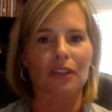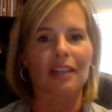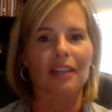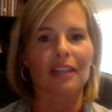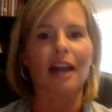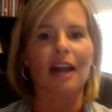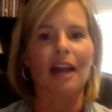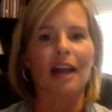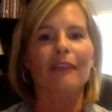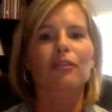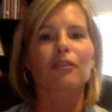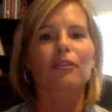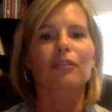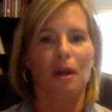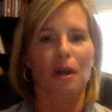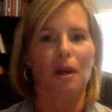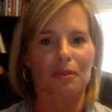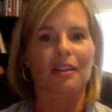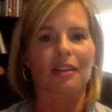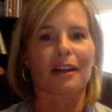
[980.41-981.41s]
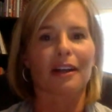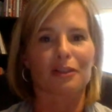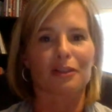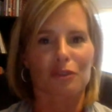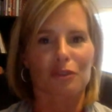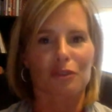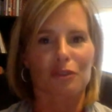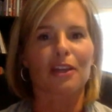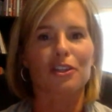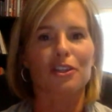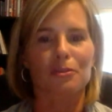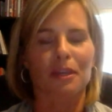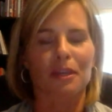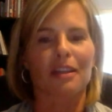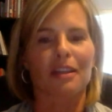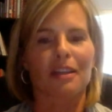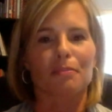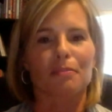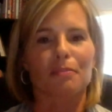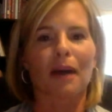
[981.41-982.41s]
And I have the problem with classroom management.
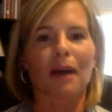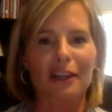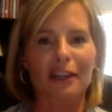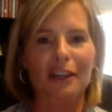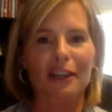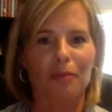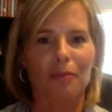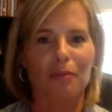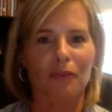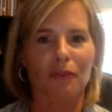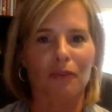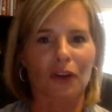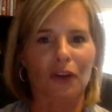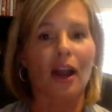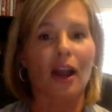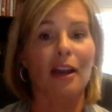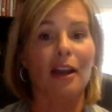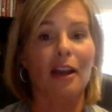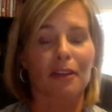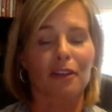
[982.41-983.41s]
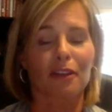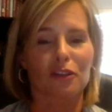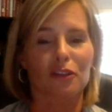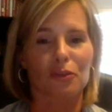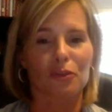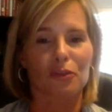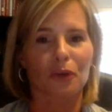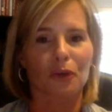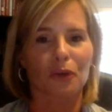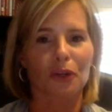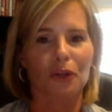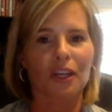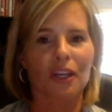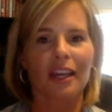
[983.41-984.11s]
And it's my job to figure out how to make this work.